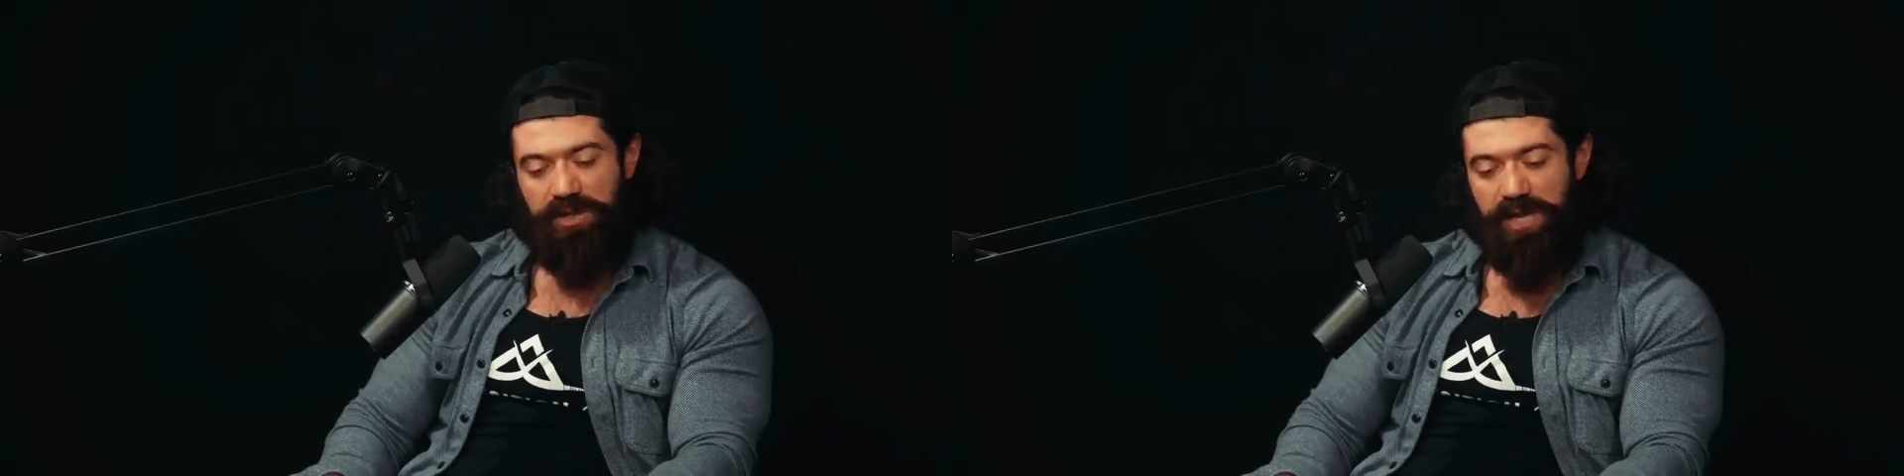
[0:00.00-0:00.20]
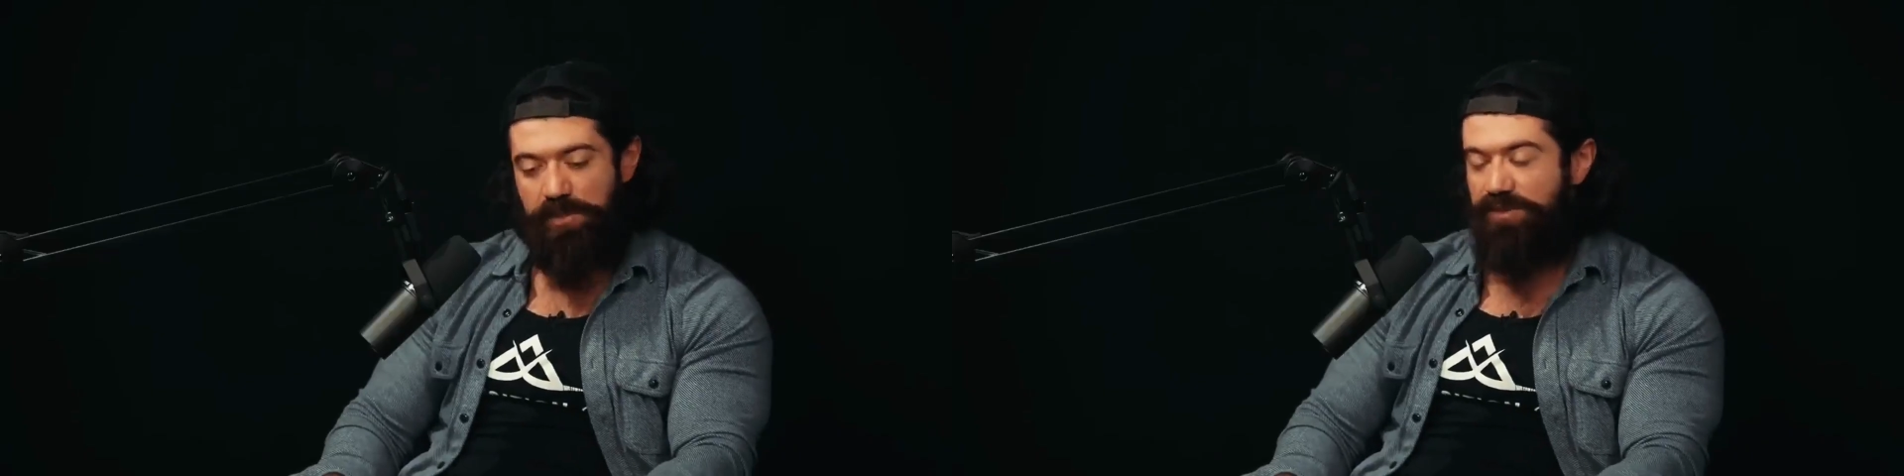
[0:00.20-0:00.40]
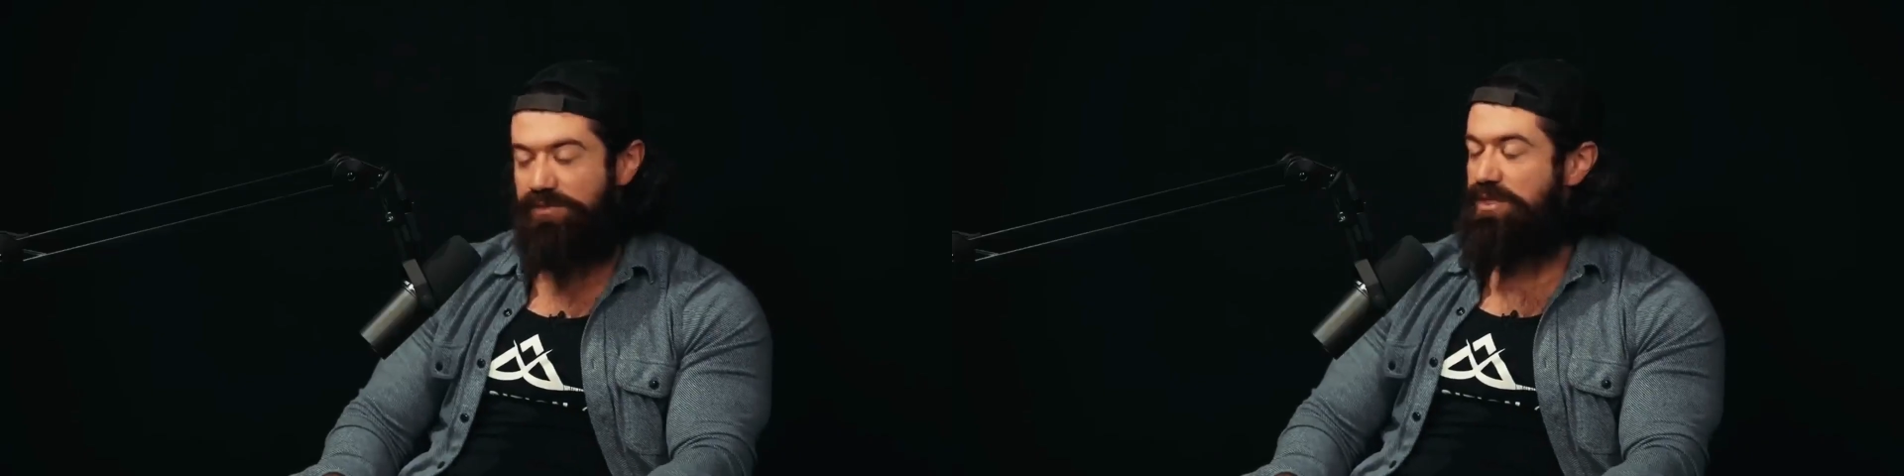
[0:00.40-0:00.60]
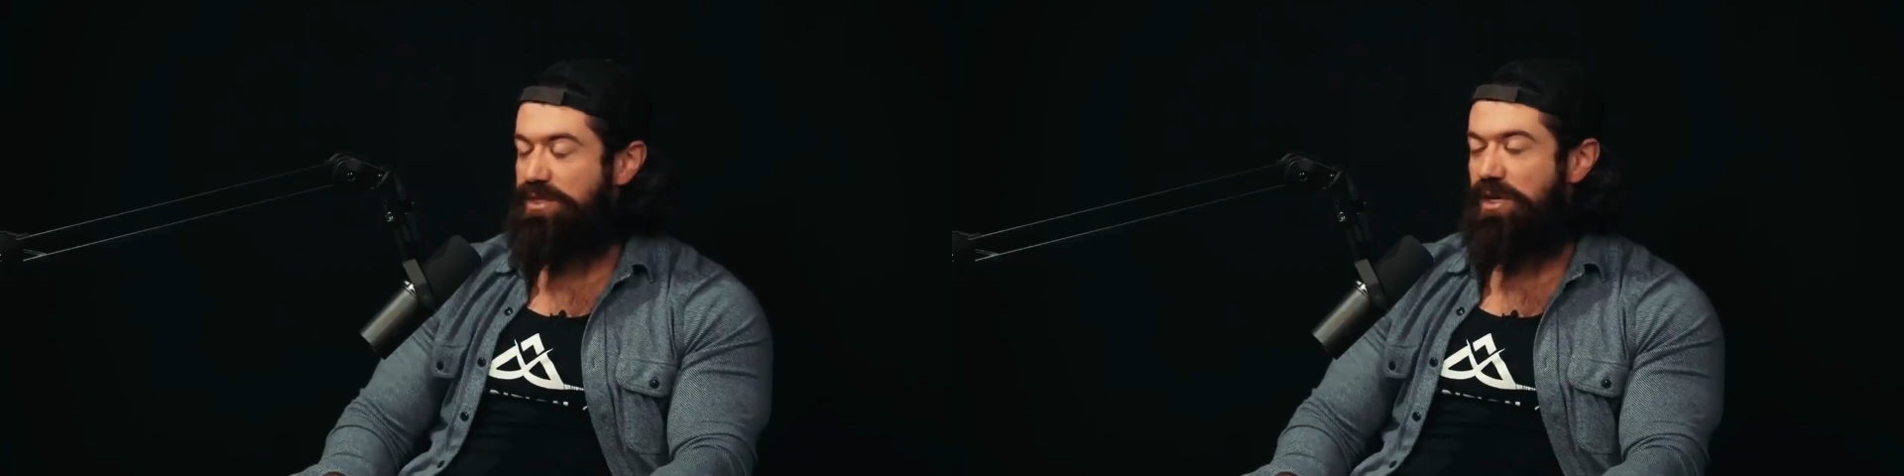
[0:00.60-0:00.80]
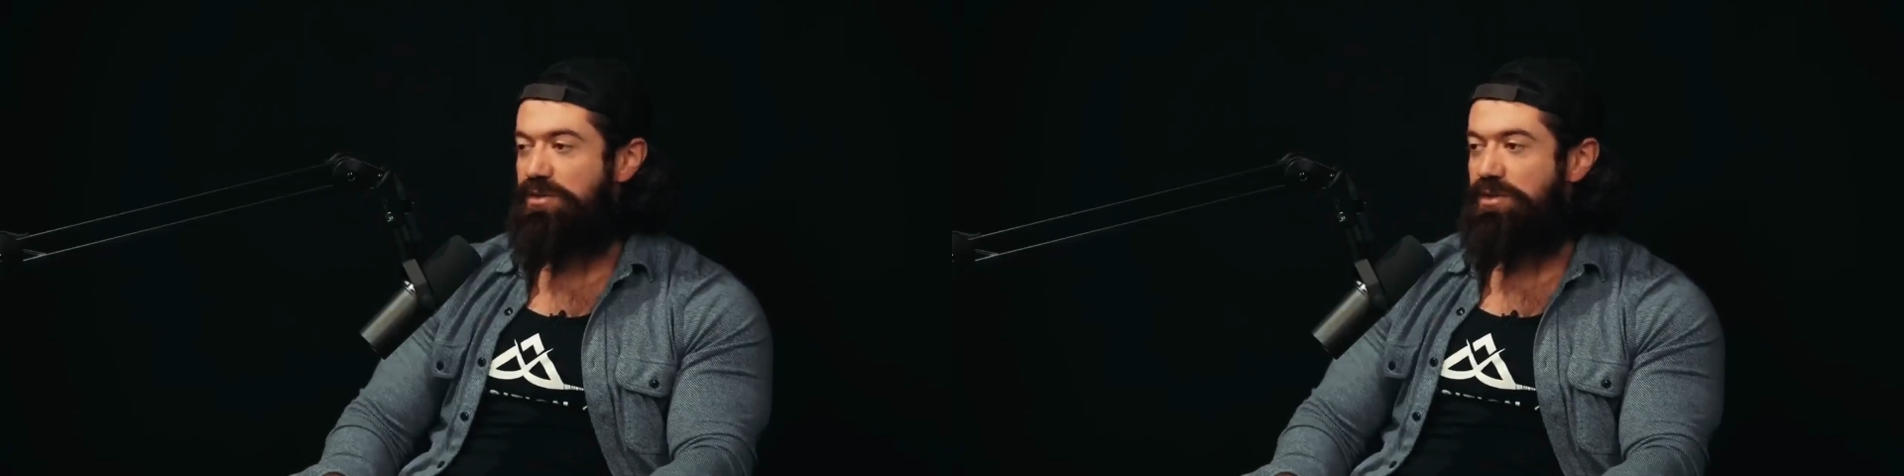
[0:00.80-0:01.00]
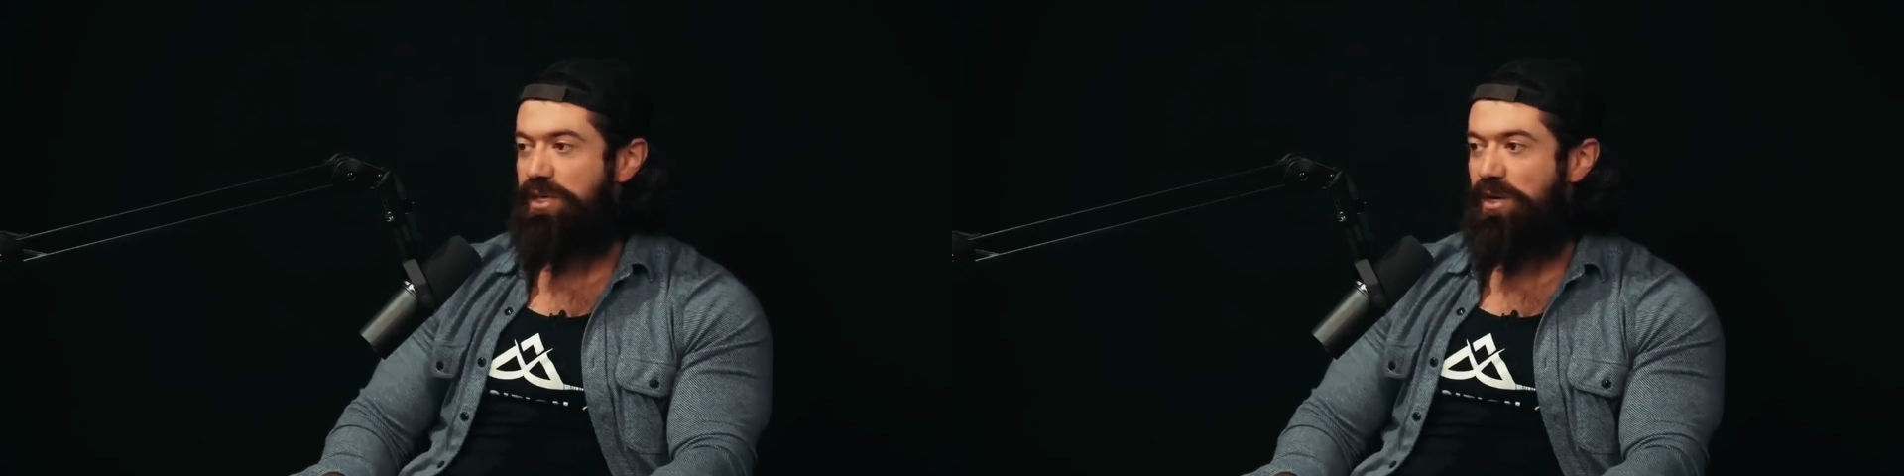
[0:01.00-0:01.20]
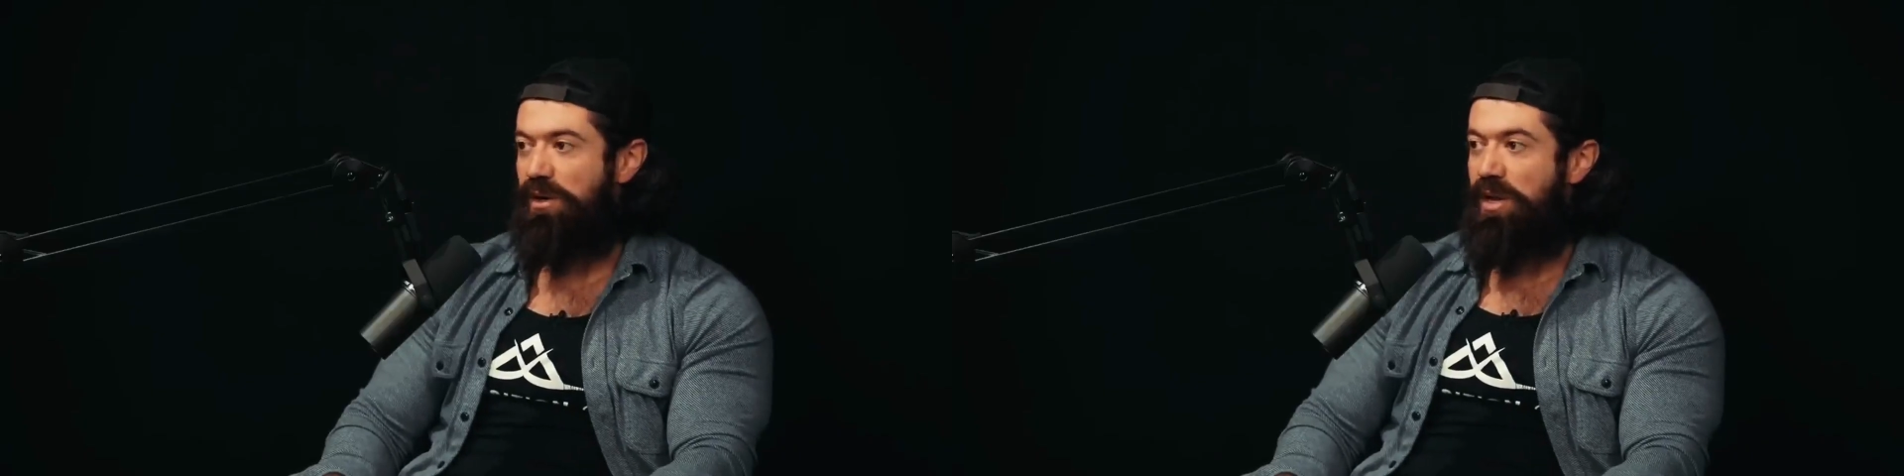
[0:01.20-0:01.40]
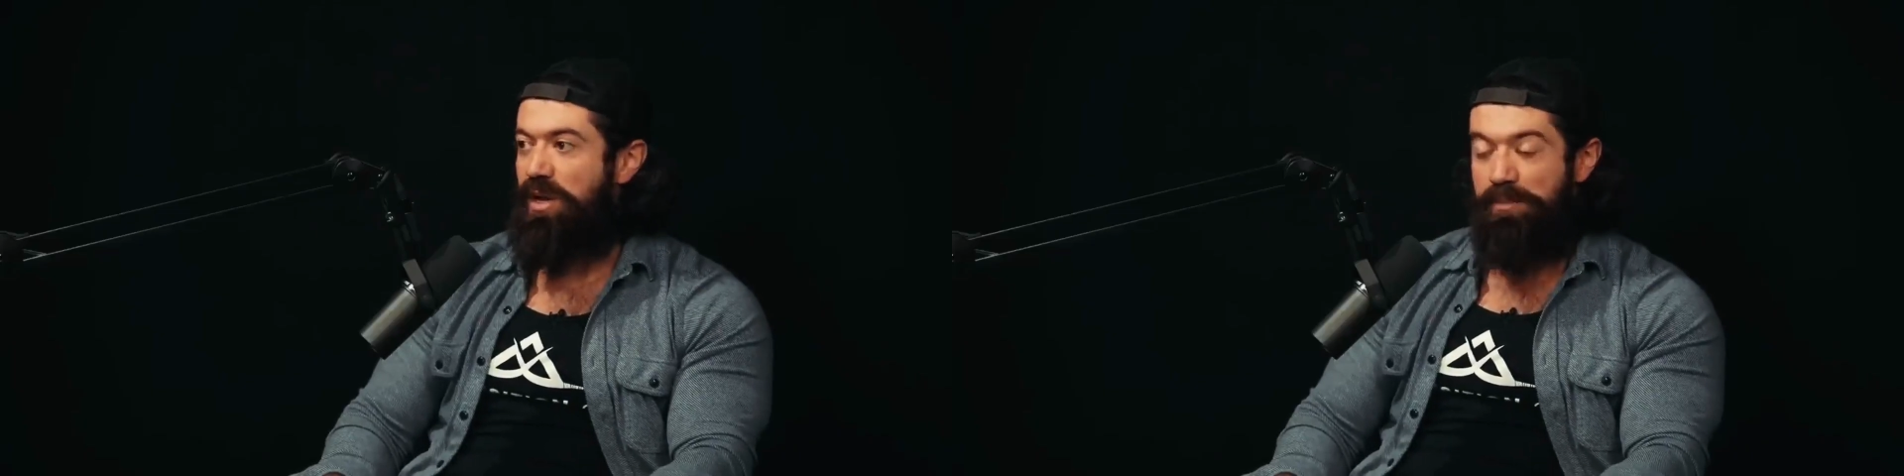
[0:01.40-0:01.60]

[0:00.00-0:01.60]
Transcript: we happen to finish at 100 to 0.